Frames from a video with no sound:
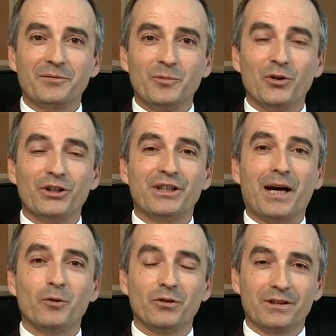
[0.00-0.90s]
has more than
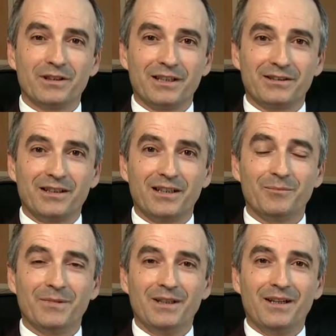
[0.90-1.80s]
doubled in that time.